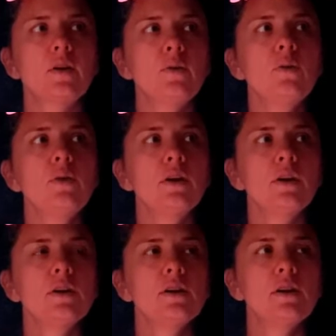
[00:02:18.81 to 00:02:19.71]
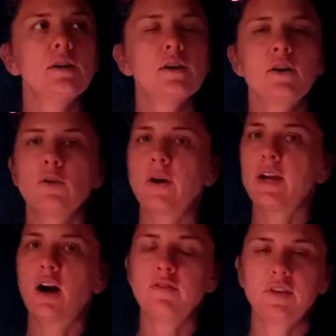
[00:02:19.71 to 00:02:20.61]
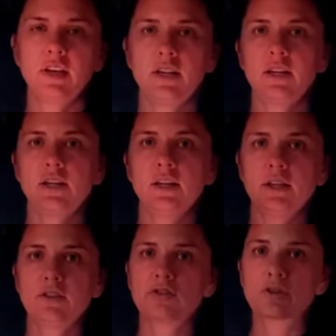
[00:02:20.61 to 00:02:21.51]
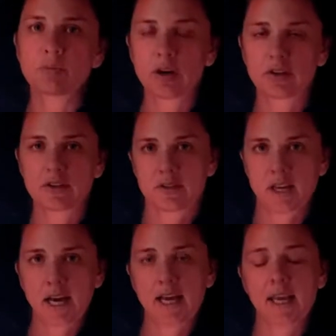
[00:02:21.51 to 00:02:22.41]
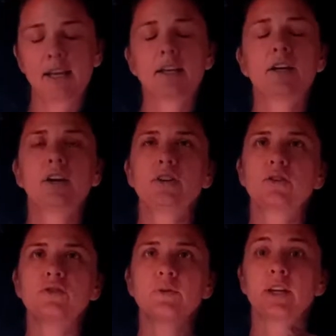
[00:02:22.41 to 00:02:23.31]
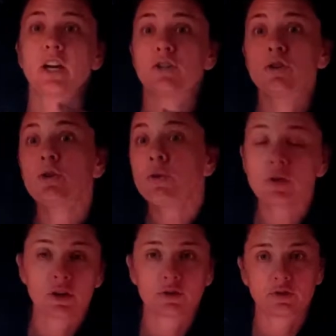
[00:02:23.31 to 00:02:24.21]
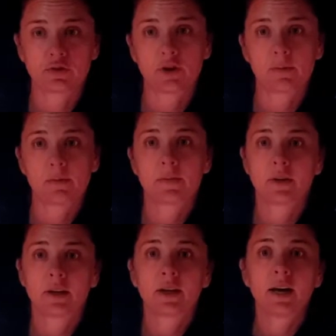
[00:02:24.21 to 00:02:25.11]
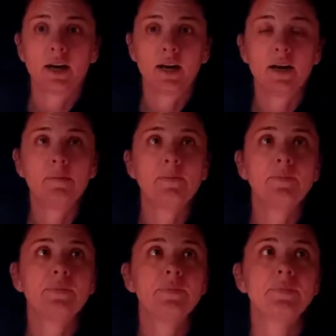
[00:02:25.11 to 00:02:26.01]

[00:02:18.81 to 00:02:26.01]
Or quite often in stormwater design, you're doing a two year storm um,